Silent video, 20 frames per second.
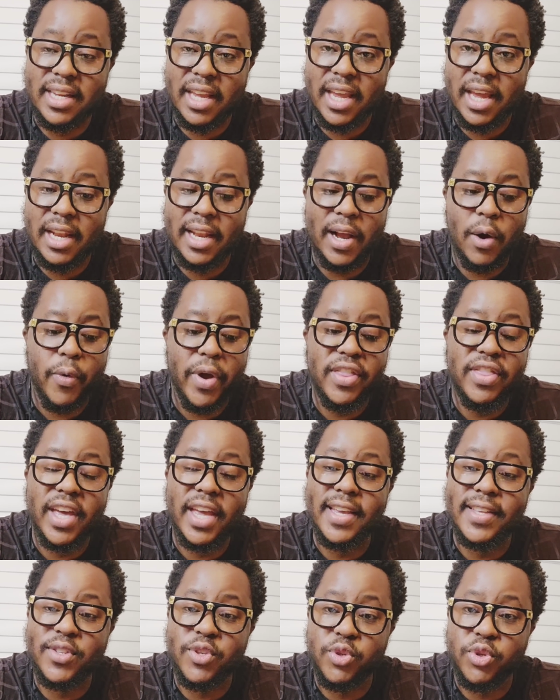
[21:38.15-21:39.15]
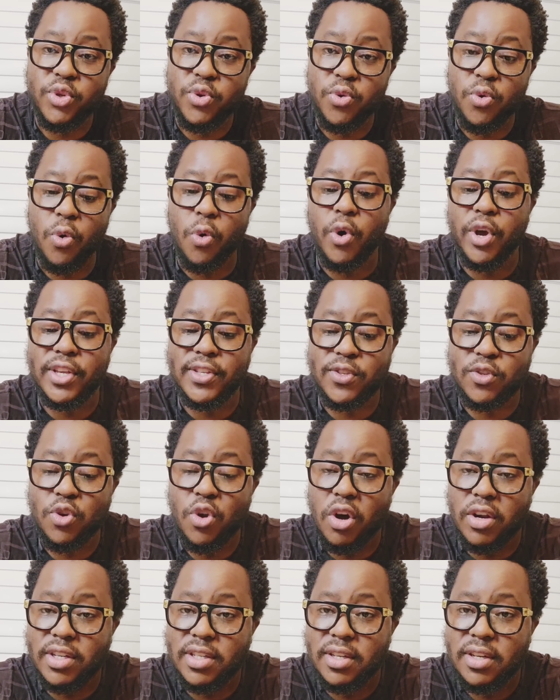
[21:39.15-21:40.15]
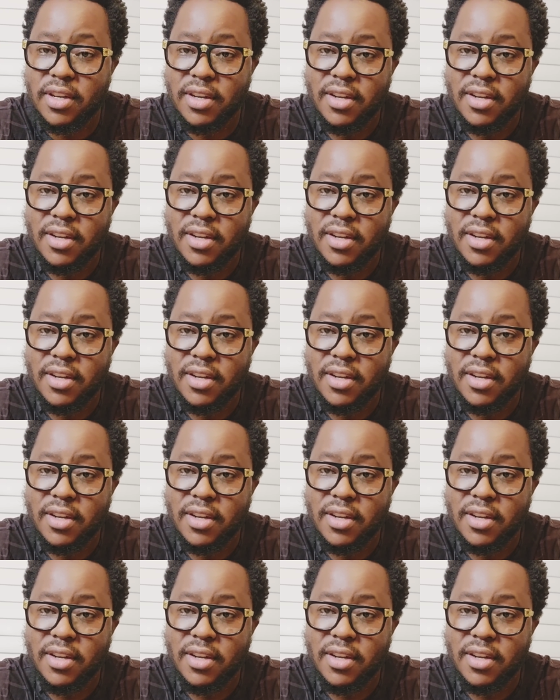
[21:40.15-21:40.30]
earlier, whether it's you or it's not